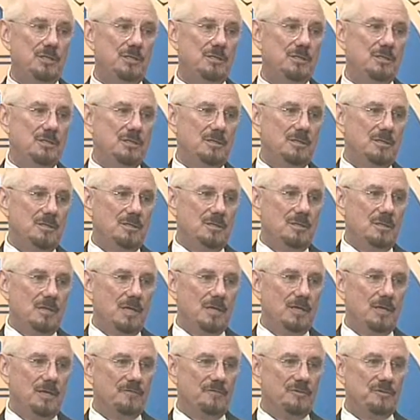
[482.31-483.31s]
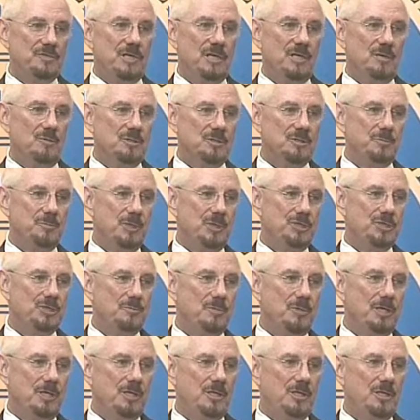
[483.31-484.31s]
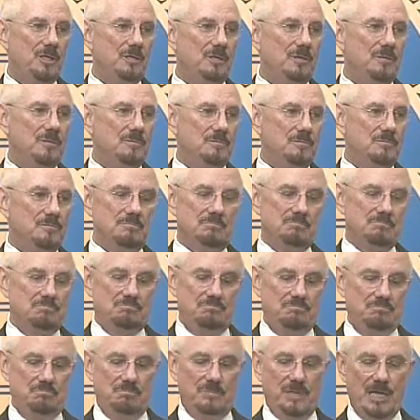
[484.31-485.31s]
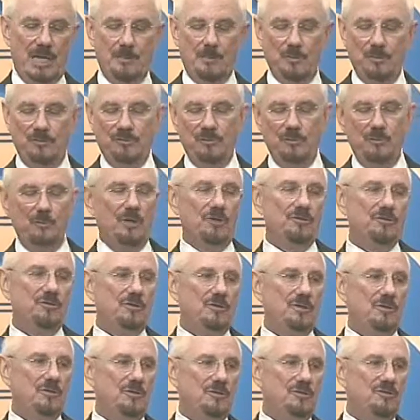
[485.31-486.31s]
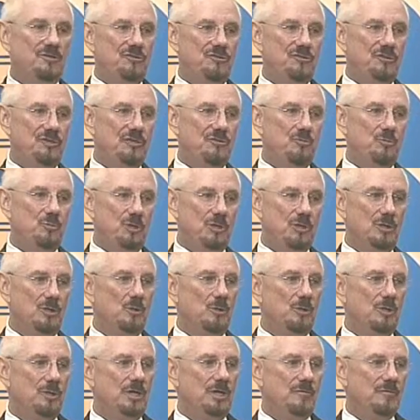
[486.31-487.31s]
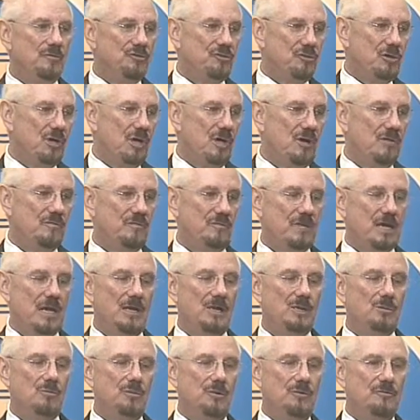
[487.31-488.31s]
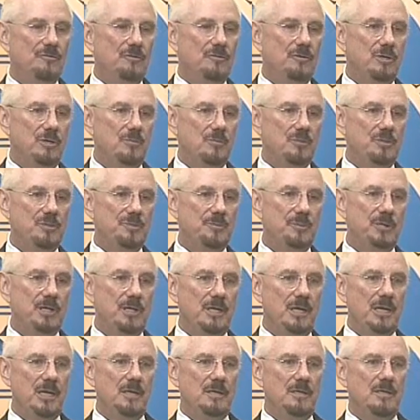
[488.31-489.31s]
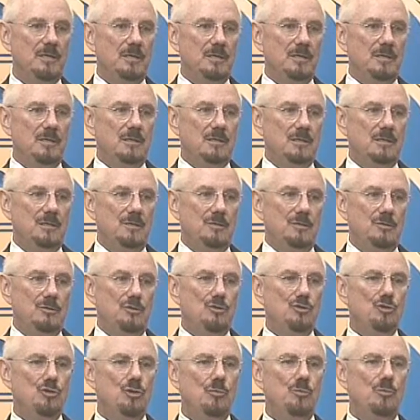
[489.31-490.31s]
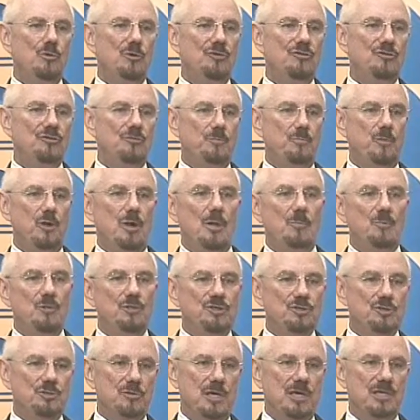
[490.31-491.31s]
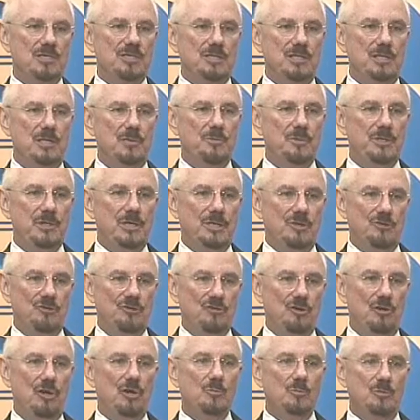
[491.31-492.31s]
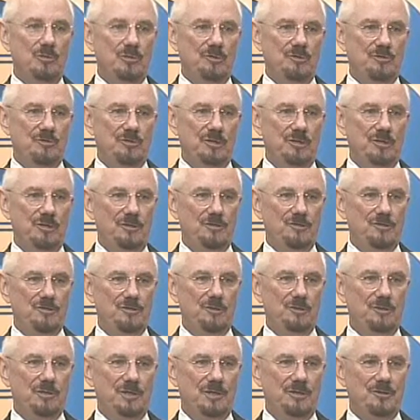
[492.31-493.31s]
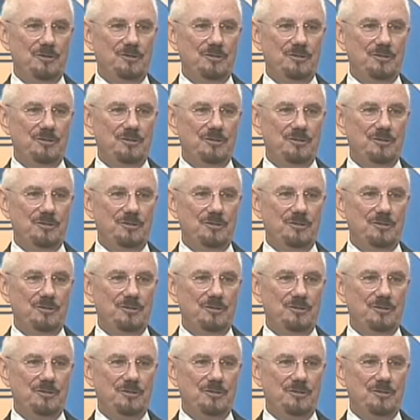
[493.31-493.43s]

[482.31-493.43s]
And I'd love to tell you it was a bunch of money and papers. It wasn't it. This is the riddle we'll never solve. Howlin' Wolf, the great blues man, had numerous Barbra Streisand piano songbooks in his suitcase.